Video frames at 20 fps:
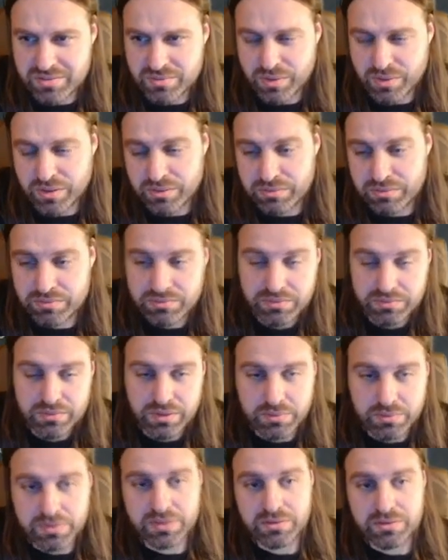Well,
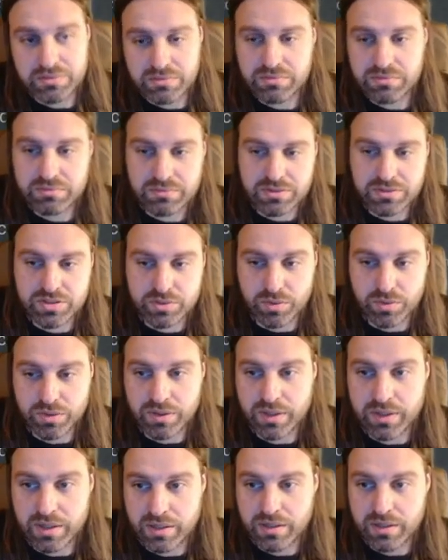I mean, sort of
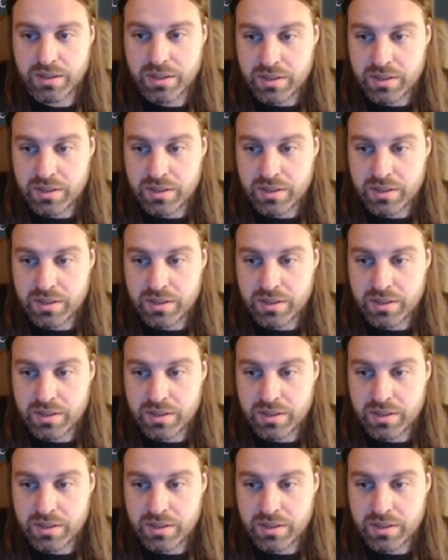high.